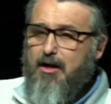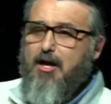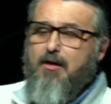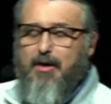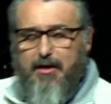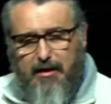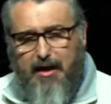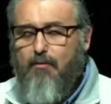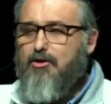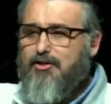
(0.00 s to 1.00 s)
He may have done,
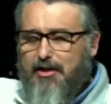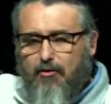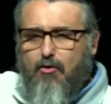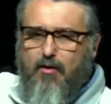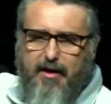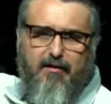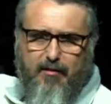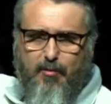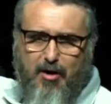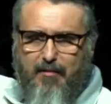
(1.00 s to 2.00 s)
but they were still
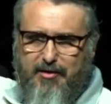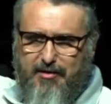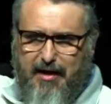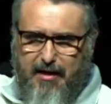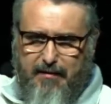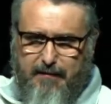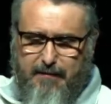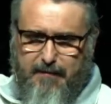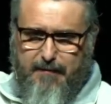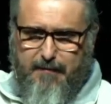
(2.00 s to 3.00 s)
going into the promised
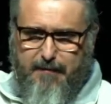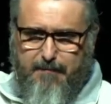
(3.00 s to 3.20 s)
land.